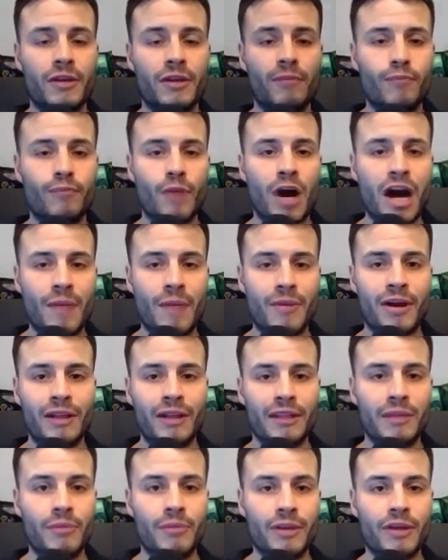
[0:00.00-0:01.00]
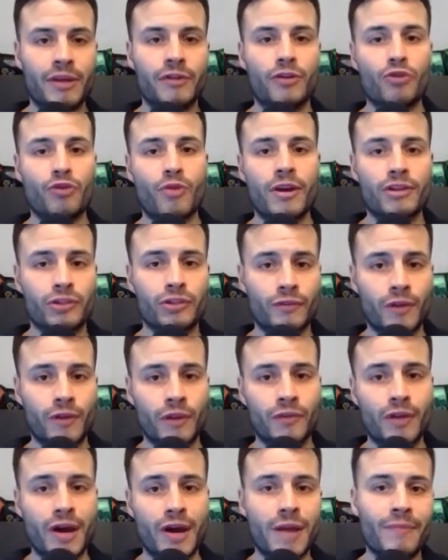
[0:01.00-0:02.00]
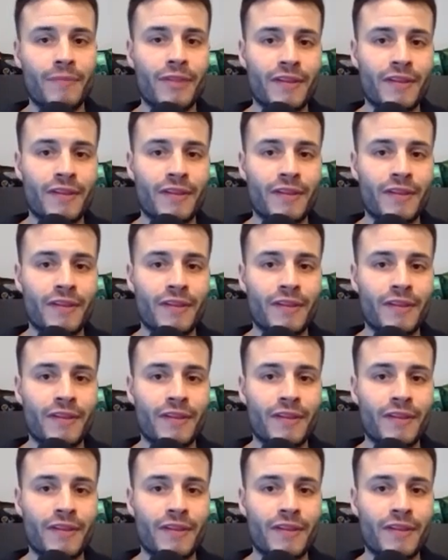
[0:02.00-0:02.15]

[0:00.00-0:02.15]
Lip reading: Muhammad Ali being the greatest of all time.